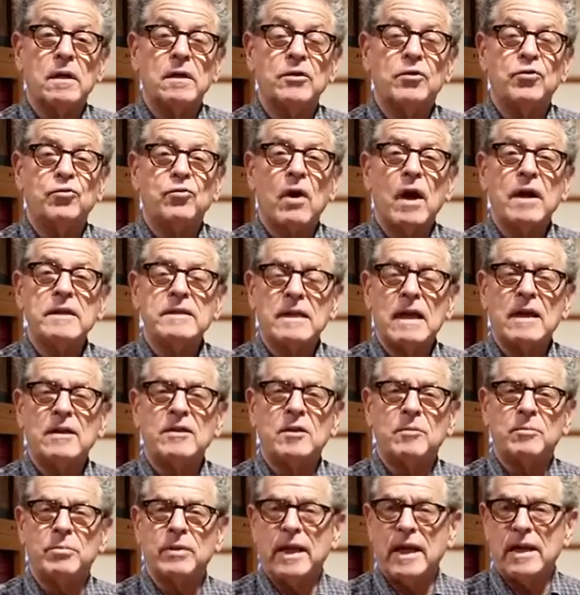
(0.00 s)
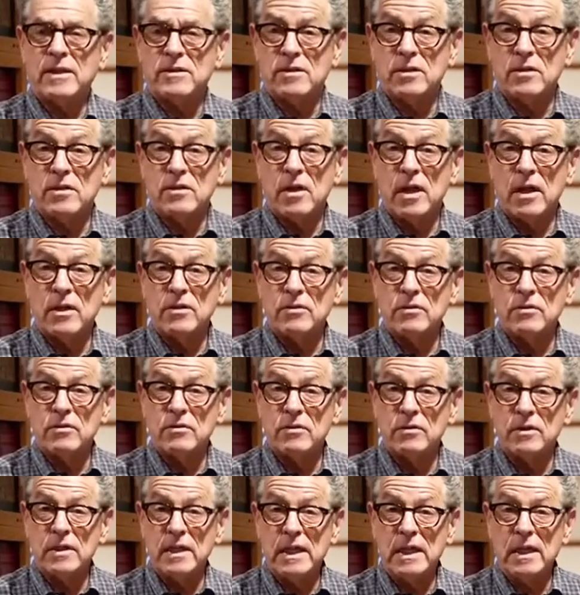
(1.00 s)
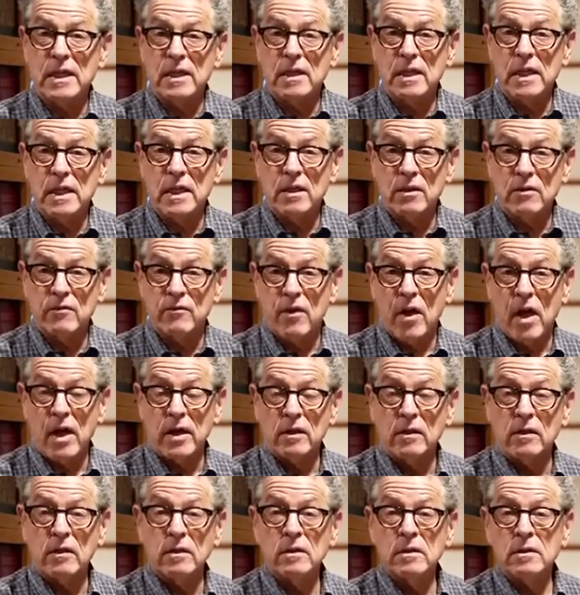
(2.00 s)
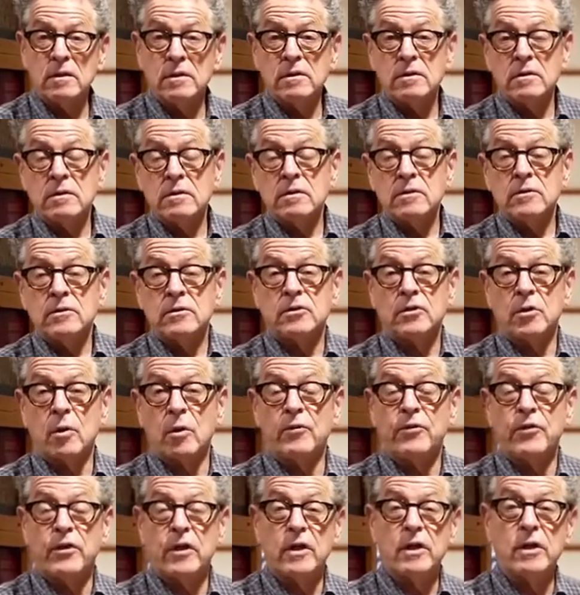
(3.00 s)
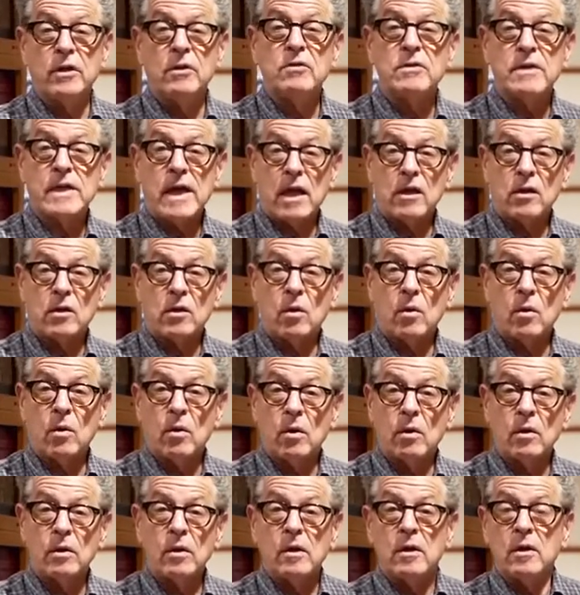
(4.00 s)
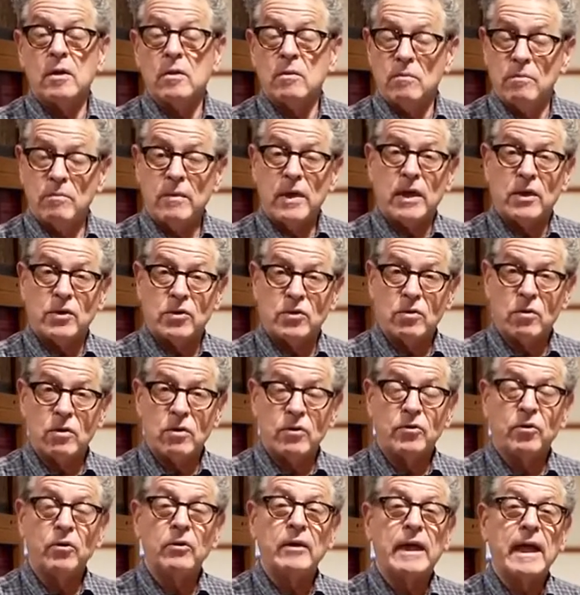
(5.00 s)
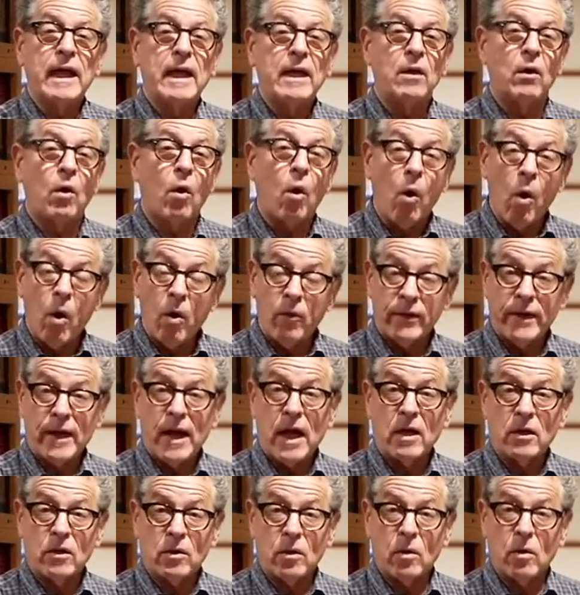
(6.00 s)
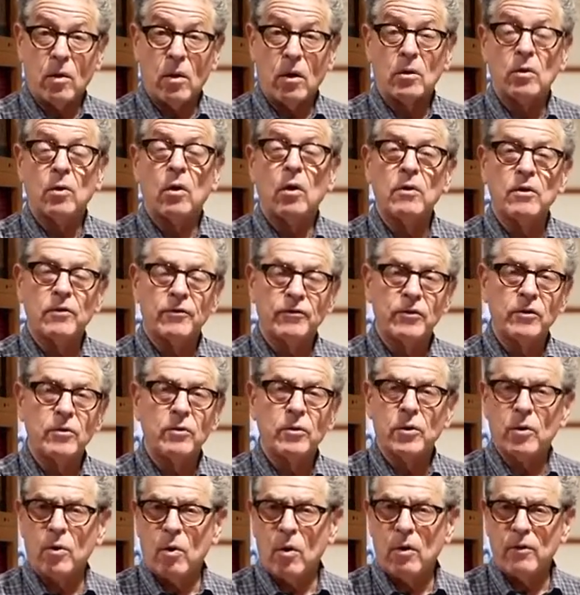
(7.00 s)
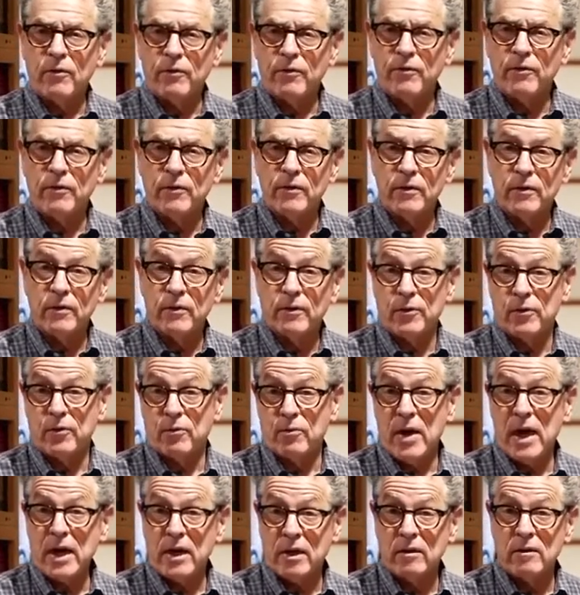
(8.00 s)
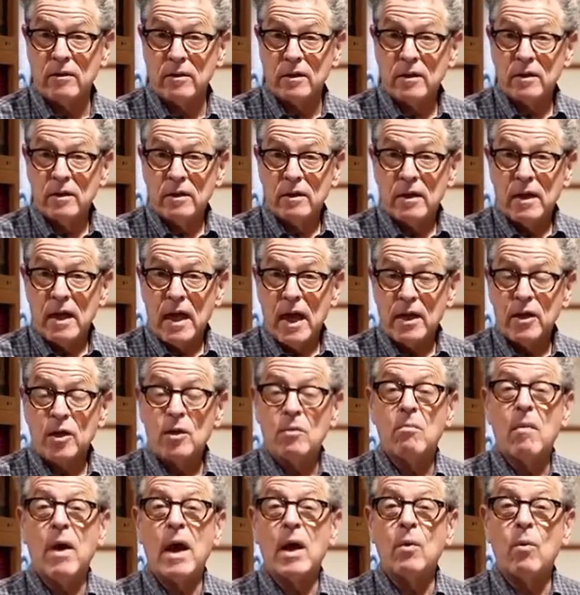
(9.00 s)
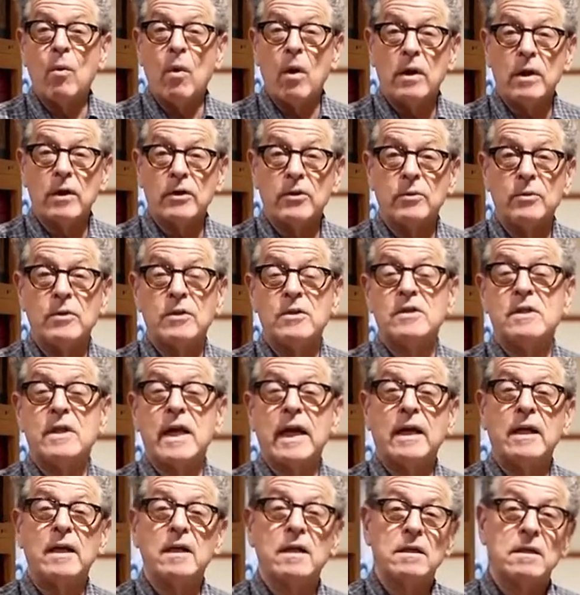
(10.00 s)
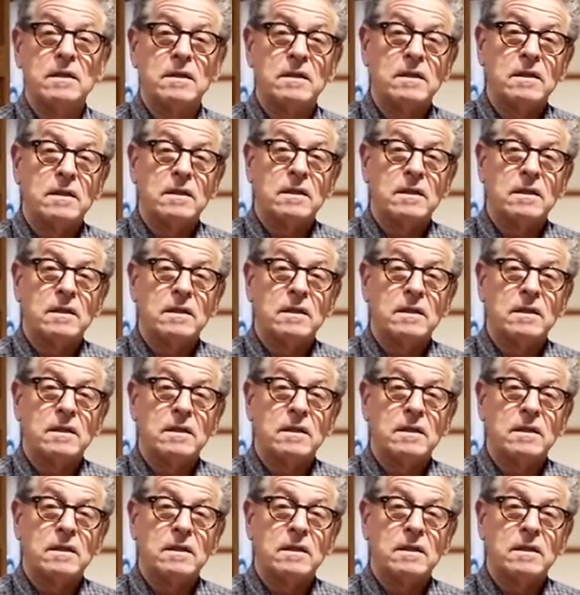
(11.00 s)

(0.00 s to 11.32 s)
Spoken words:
dries out the plasticizers in the vinyl. So if you're going to use alcohol, make sure to get all the alcohol, all the fluid off the record. And you might want to do a second